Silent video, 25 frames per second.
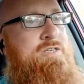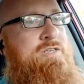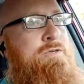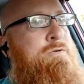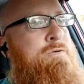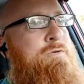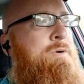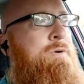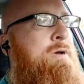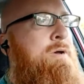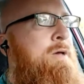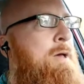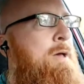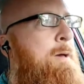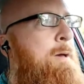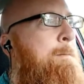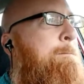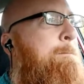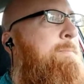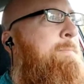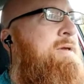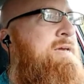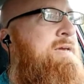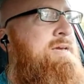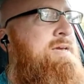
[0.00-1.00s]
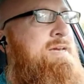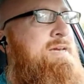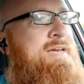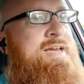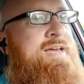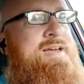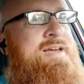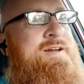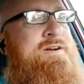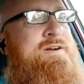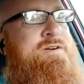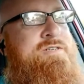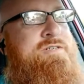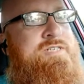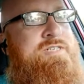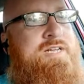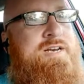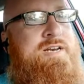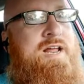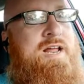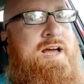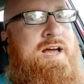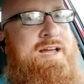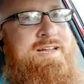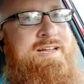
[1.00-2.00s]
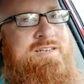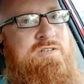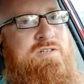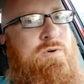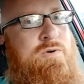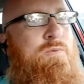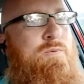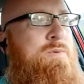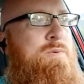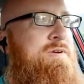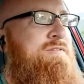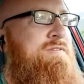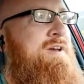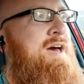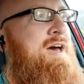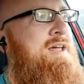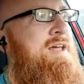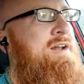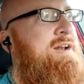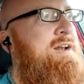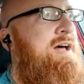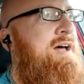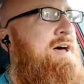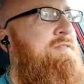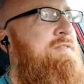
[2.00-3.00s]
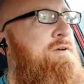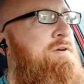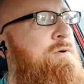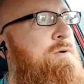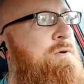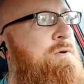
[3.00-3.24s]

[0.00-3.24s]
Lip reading: you being here tonight. We've got it on the